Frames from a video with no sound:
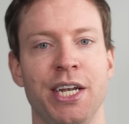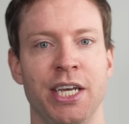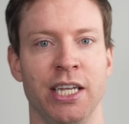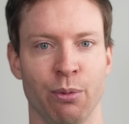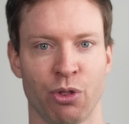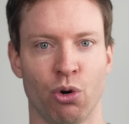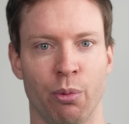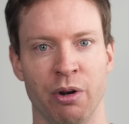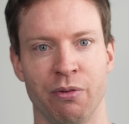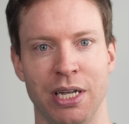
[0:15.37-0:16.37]
dealing with
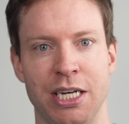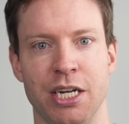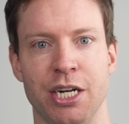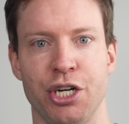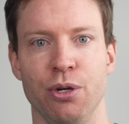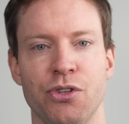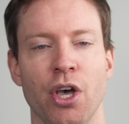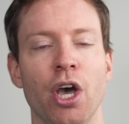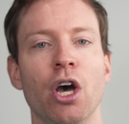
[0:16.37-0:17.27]
hormone related issues.